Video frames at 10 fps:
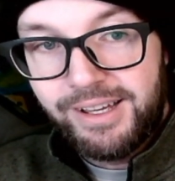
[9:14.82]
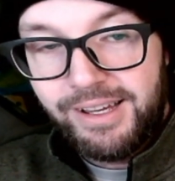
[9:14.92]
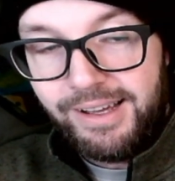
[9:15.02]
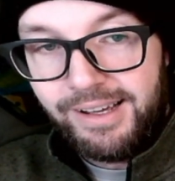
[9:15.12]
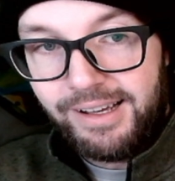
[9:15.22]

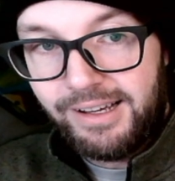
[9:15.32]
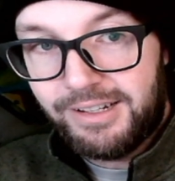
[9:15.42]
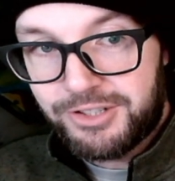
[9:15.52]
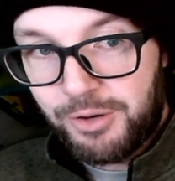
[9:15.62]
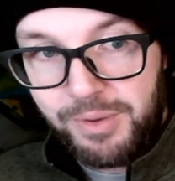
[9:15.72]

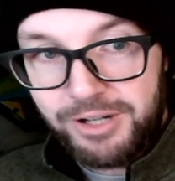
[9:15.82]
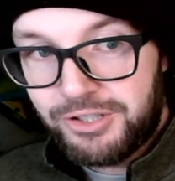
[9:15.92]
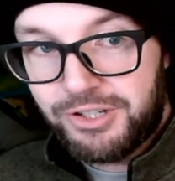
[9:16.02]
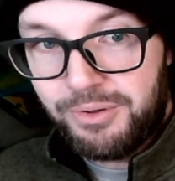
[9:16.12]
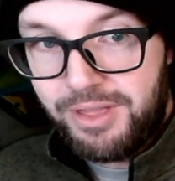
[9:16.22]
So much
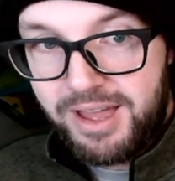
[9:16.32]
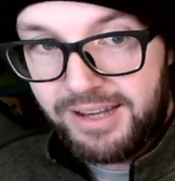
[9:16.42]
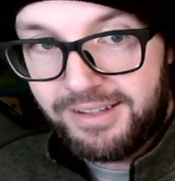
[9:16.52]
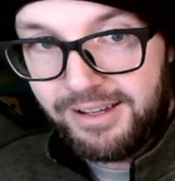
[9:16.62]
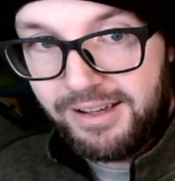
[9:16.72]
so
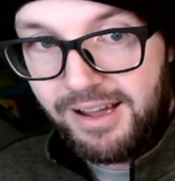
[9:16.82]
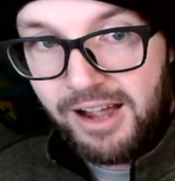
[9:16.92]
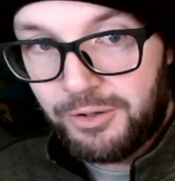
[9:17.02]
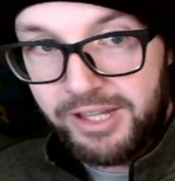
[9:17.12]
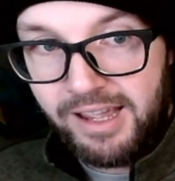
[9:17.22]
that I
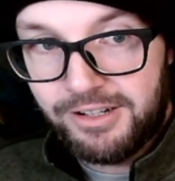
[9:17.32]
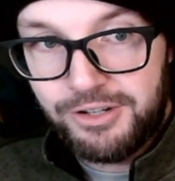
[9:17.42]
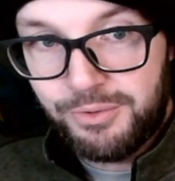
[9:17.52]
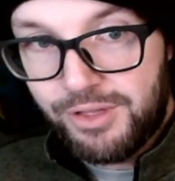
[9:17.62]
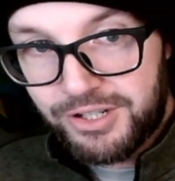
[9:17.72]
only had to
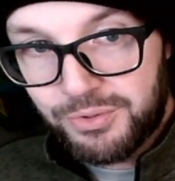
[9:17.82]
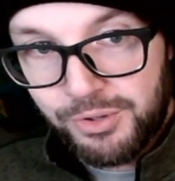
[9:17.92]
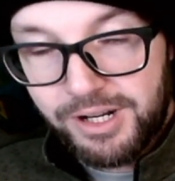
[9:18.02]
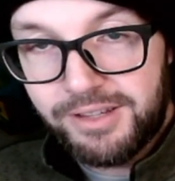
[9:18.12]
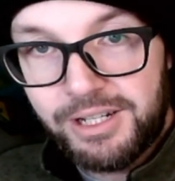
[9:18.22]
do this
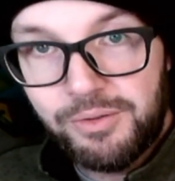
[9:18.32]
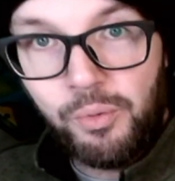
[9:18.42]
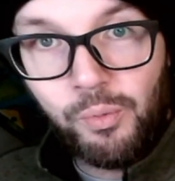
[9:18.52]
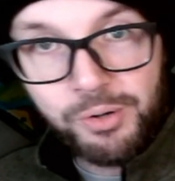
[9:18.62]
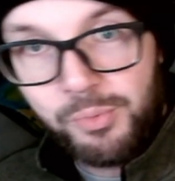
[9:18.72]
one and then
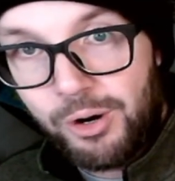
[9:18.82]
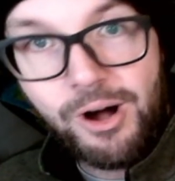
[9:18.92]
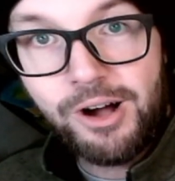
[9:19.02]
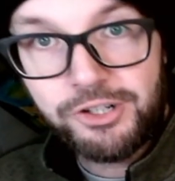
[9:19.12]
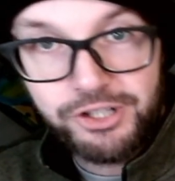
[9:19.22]
one more
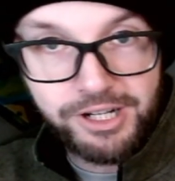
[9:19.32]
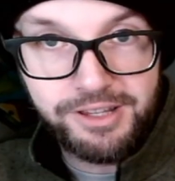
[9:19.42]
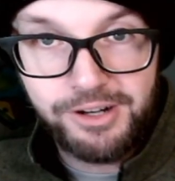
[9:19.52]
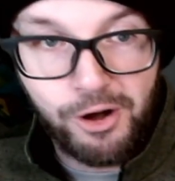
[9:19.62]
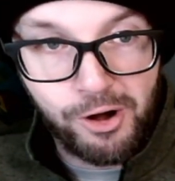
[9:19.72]
auction, and
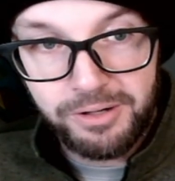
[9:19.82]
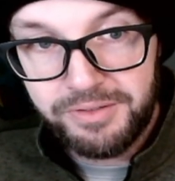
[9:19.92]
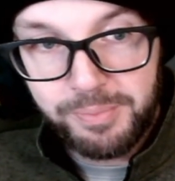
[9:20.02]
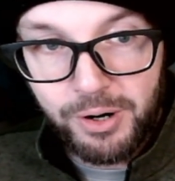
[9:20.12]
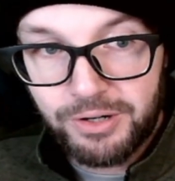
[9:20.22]
then all of
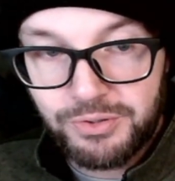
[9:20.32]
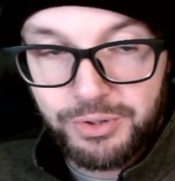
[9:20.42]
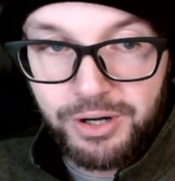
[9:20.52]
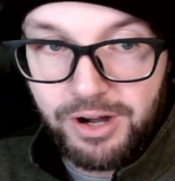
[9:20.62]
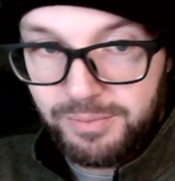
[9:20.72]
the parts were
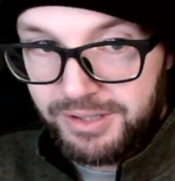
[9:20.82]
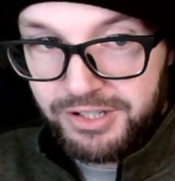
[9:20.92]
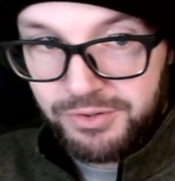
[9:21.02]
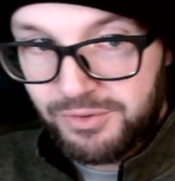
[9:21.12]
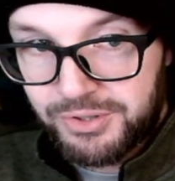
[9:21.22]
gone. But
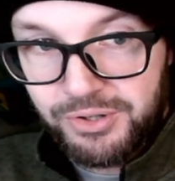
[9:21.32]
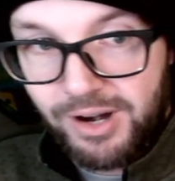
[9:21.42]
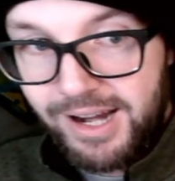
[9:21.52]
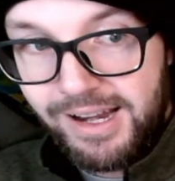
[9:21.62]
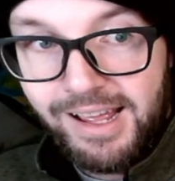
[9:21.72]
this one was
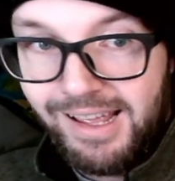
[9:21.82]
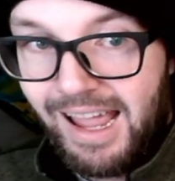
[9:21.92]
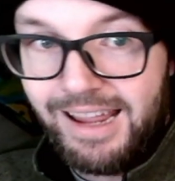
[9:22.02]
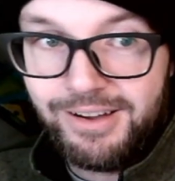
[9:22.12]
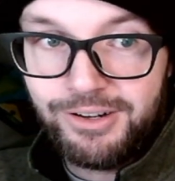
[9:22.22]
great,
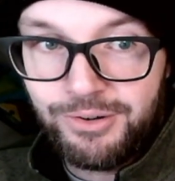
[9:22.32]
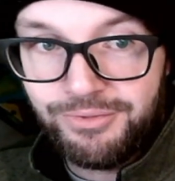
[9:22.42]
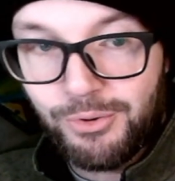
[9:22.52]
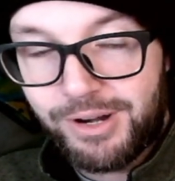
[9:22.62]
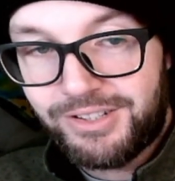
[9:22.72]

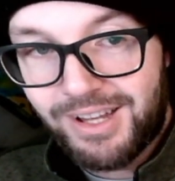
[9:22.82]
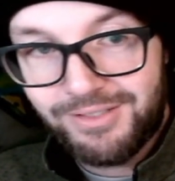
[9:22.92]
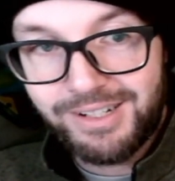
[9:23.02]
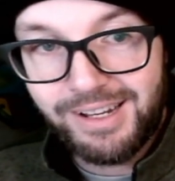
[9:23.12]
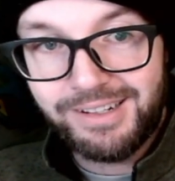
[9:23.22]

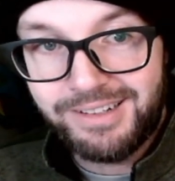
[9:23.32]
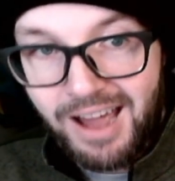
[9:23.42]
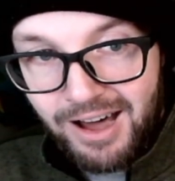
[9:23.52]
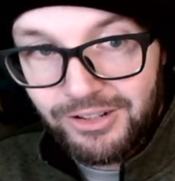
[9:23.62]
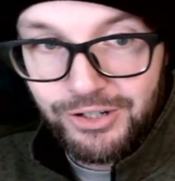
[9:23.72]

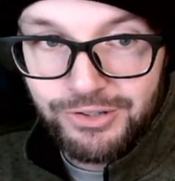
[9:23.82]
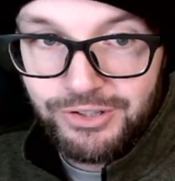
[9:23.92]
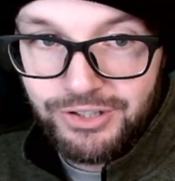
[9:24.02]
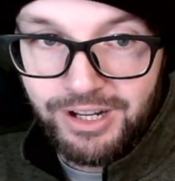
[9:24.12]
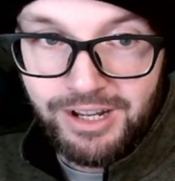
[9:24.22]
$847,